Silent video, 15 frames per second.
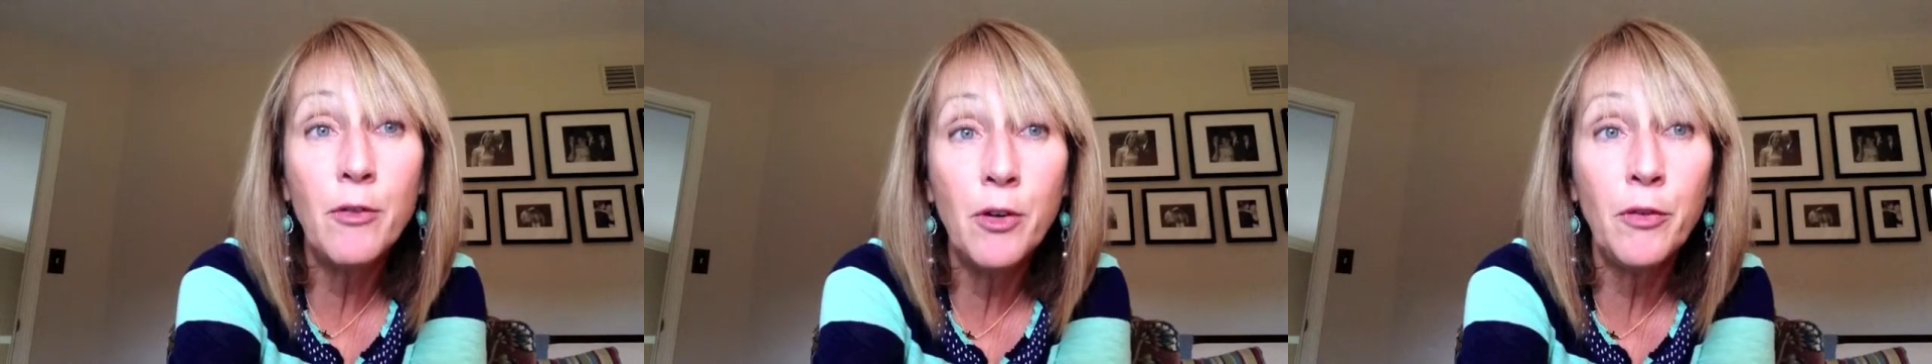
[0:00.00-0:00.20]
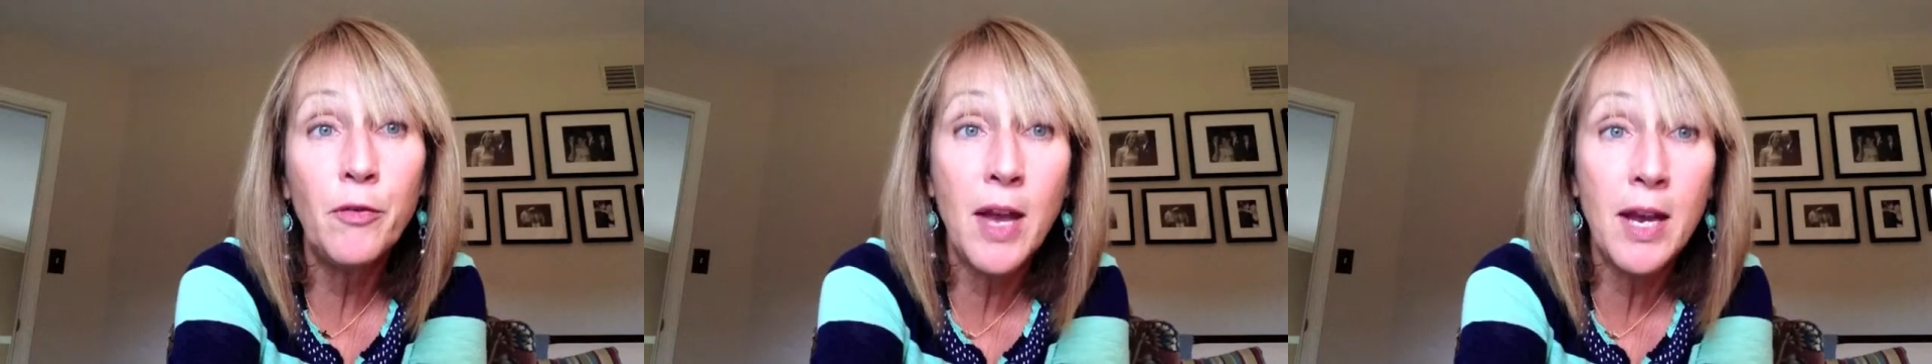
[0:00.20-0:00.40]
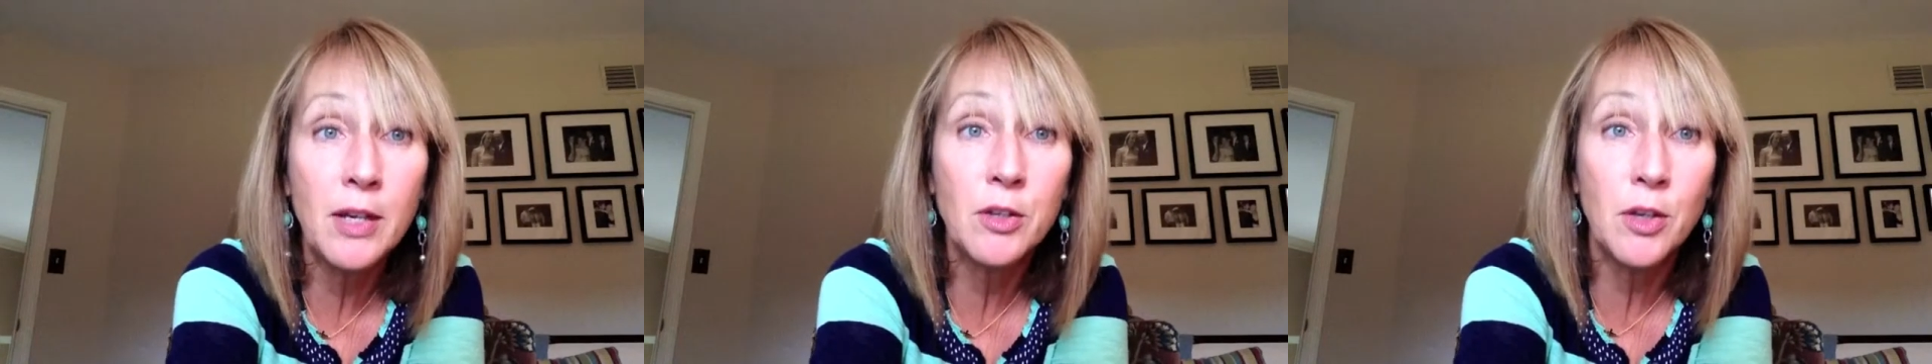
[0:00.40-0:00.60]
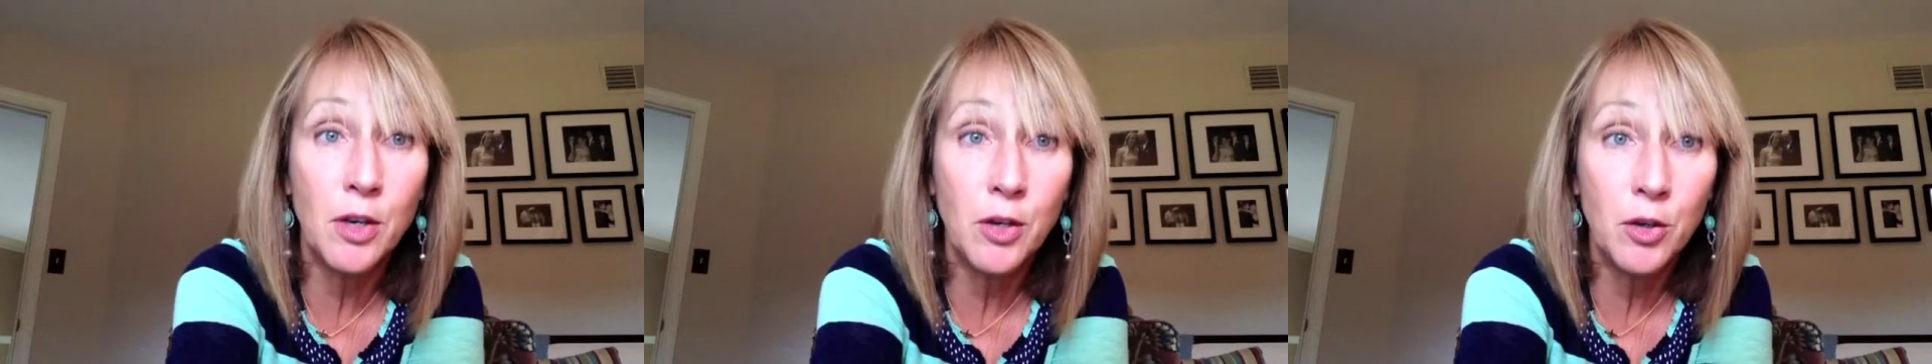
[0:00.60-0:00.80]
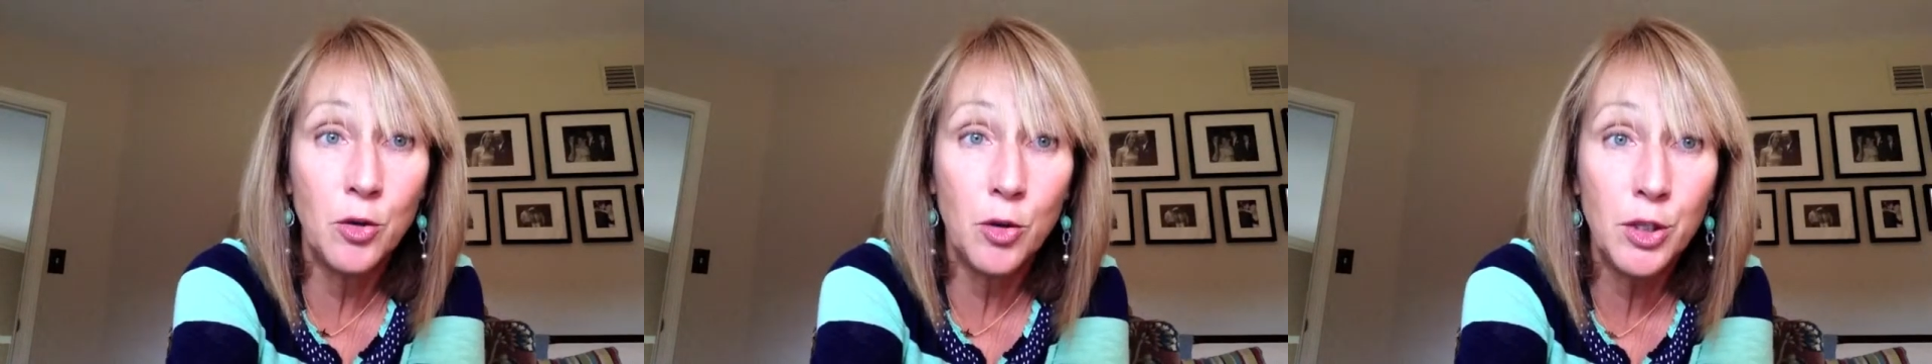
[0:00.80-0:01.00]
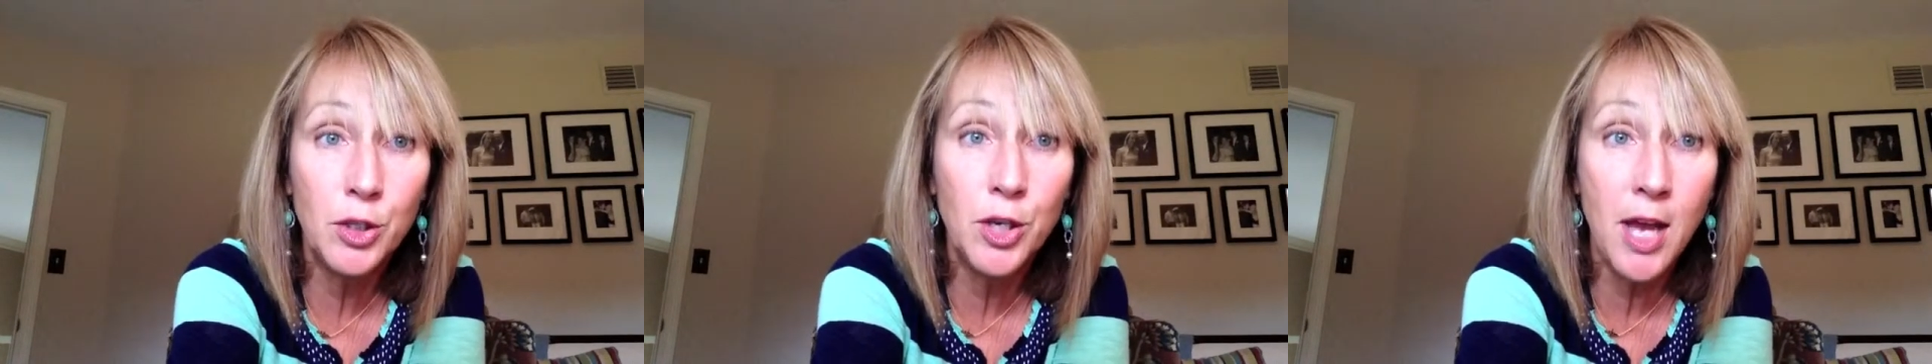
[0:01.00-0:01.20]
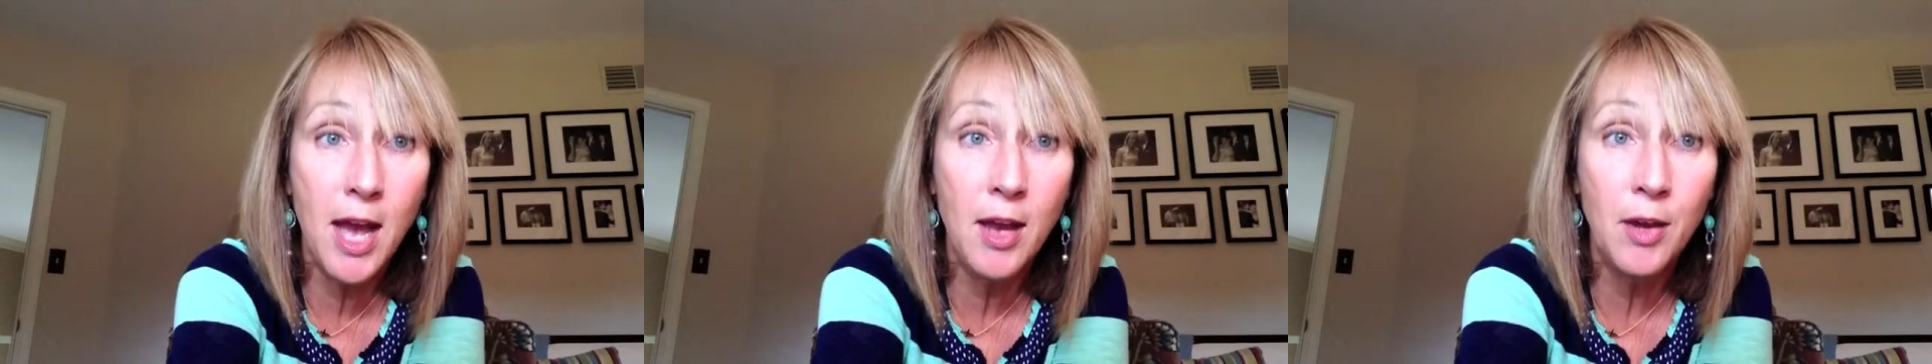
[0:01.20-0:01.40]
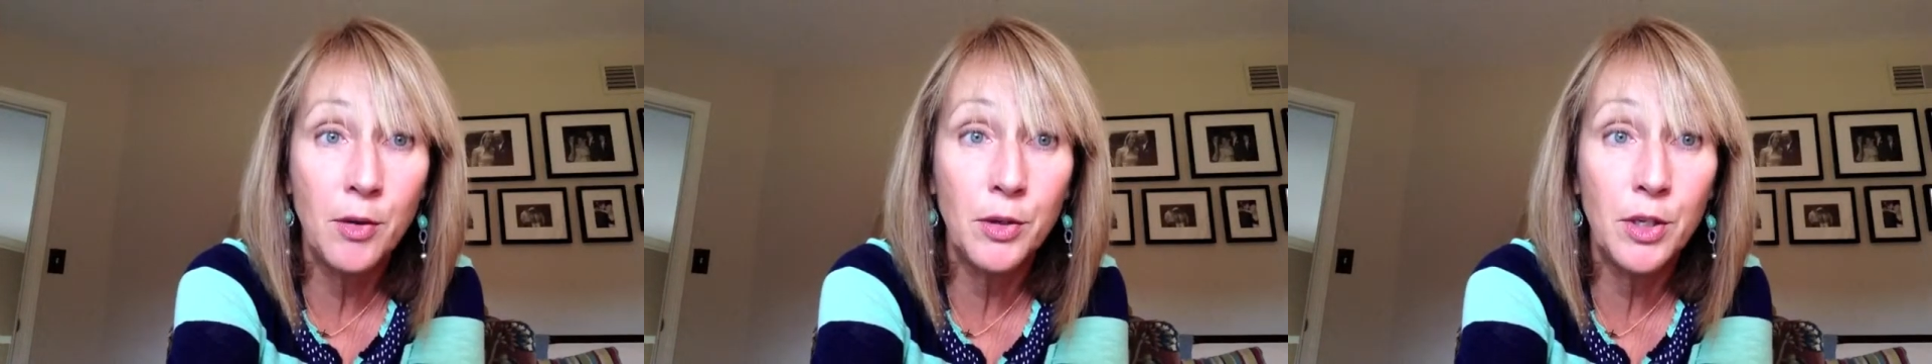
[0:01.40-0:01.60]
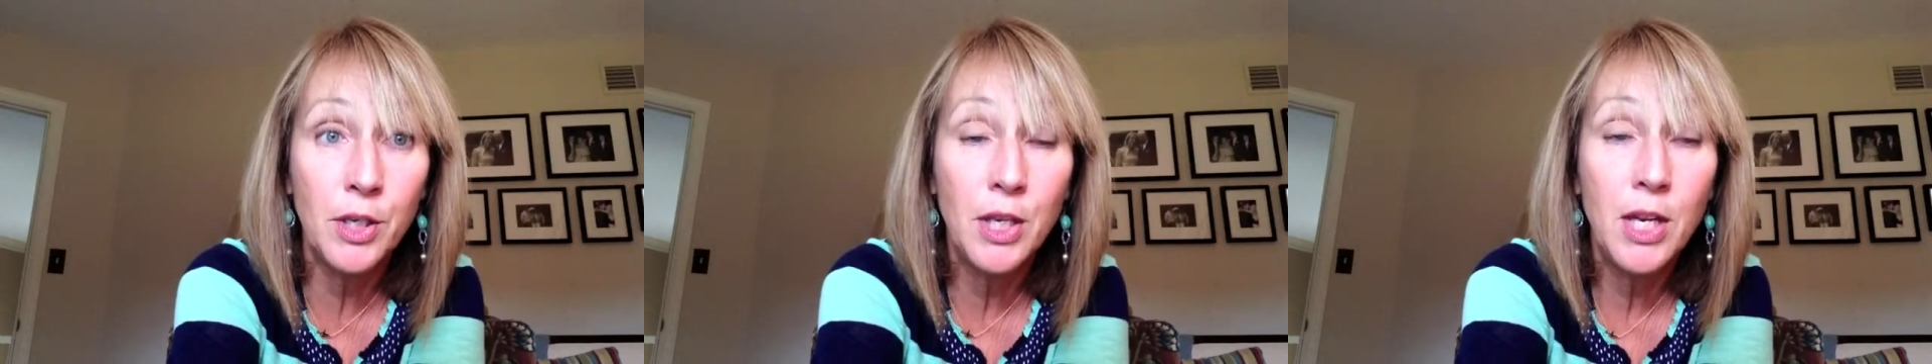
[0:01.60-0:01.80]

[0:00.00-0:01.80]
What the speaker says: effect on your child,